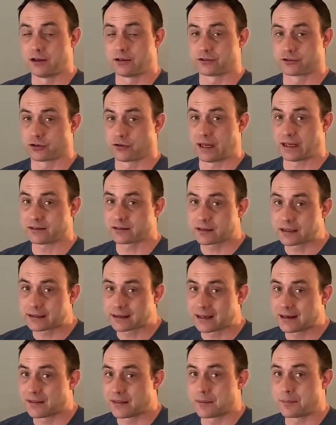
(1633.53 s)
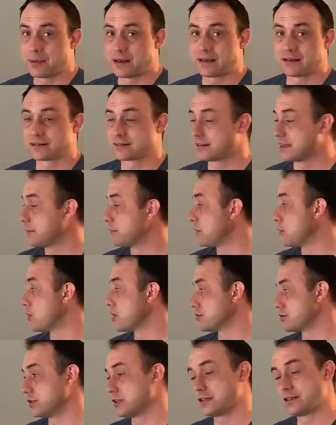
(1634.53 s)
So that's like kind of the biggest thing we
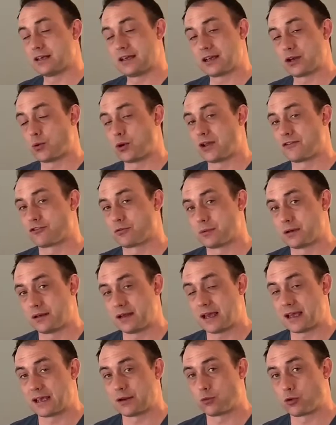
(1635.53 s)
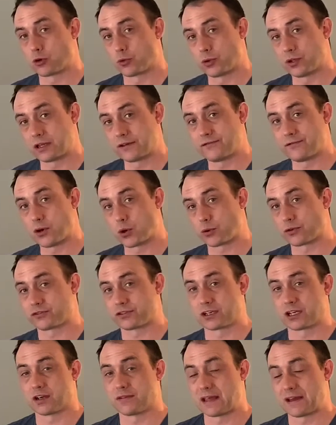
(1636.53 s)
want you to take away from today, and we're really
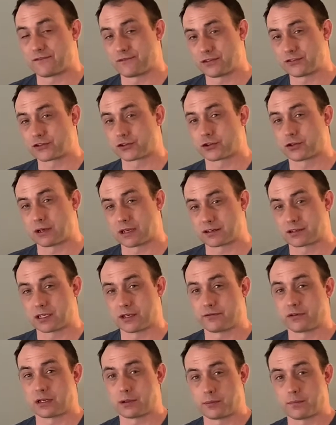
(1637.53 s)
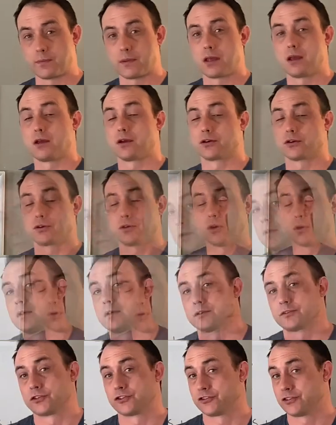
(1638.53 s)
focusing on that physical activity goal.
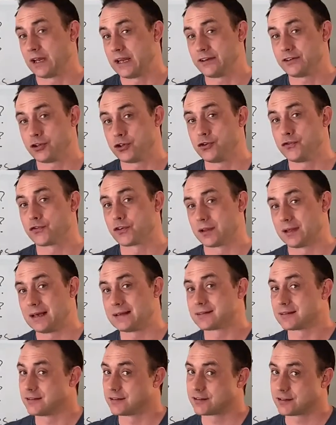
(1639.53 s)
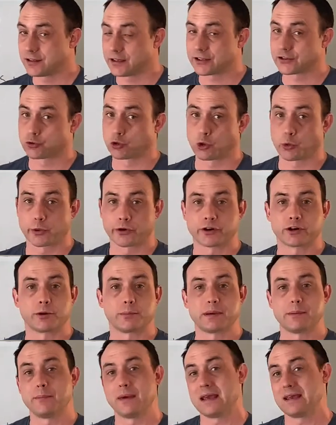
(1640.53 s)
So stay tuned for lesson 6, where we're going to be
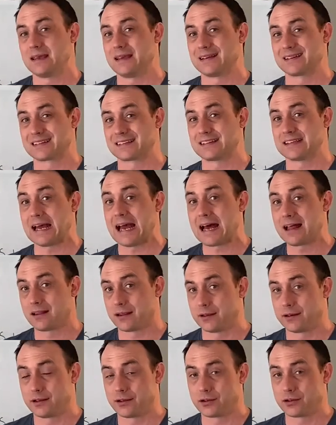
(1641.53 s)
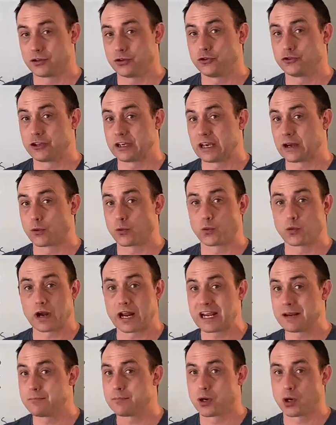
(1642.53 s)
making a salad using a
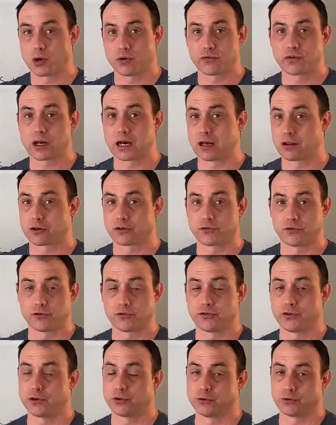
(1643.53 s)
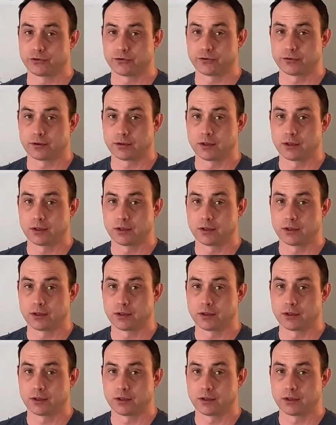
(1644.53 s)
rainbow of colorful foods.